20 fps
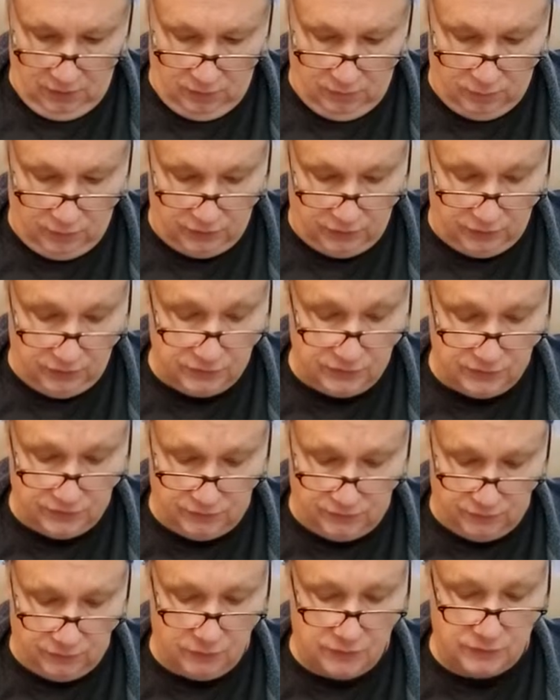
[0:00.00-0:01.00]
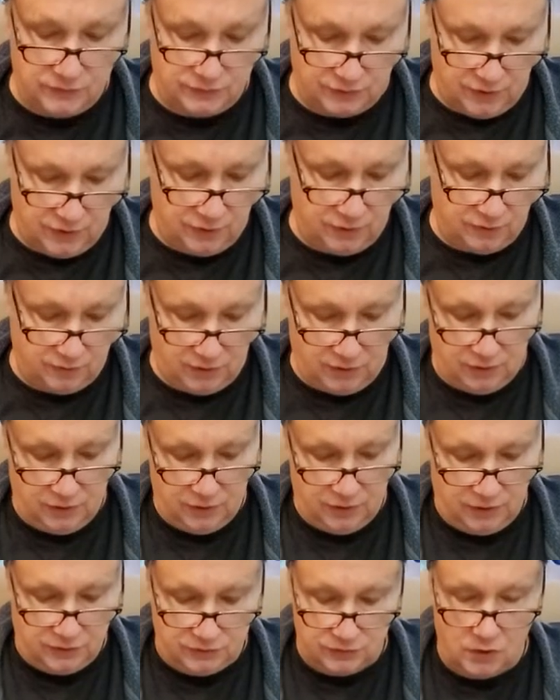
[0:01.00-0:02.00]
But this is very sudden, and
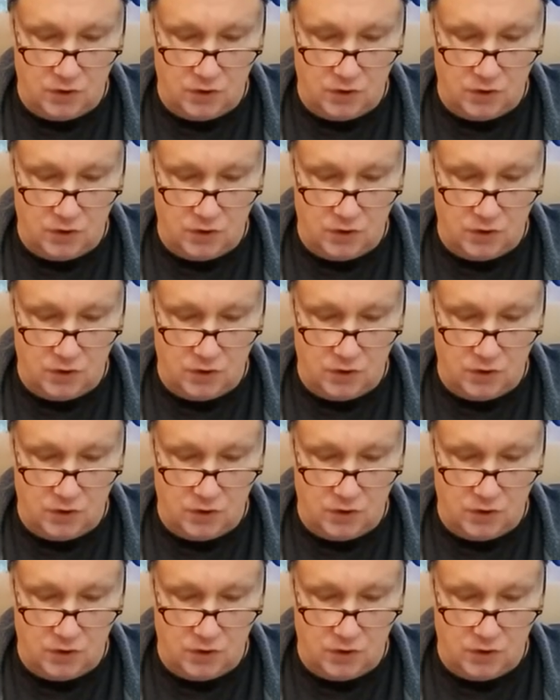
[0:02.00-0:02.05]
it's